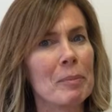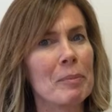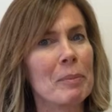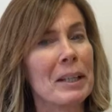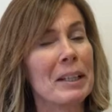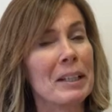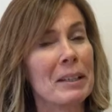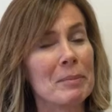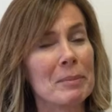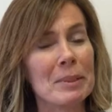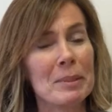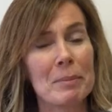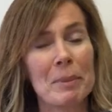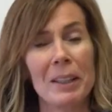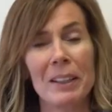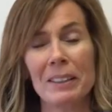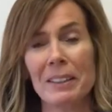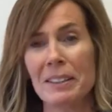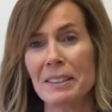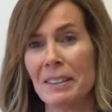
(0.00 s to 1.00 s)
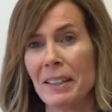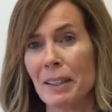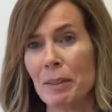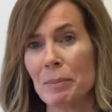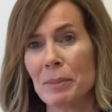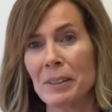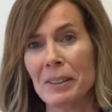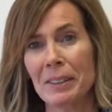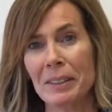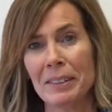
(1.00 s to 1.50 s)
My name is Melody
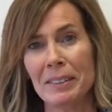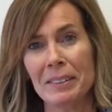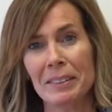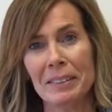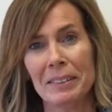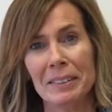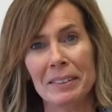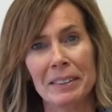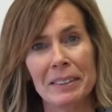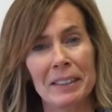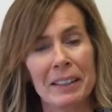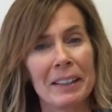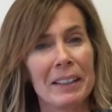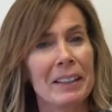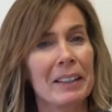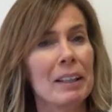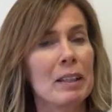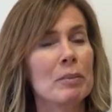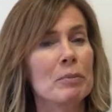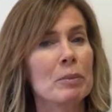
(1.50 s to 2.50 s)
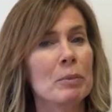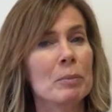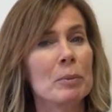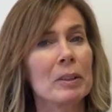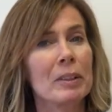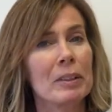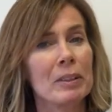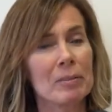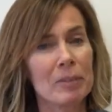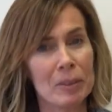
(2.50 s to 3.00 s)
Thompson. I'm from
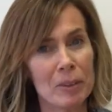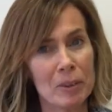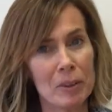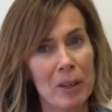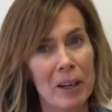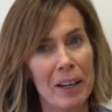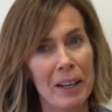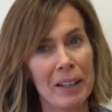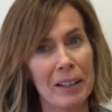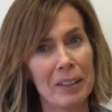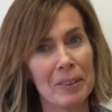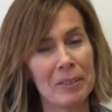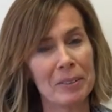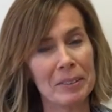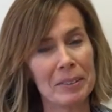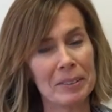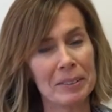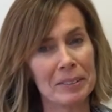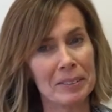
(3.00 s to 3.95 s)
Cleveland, Ohio,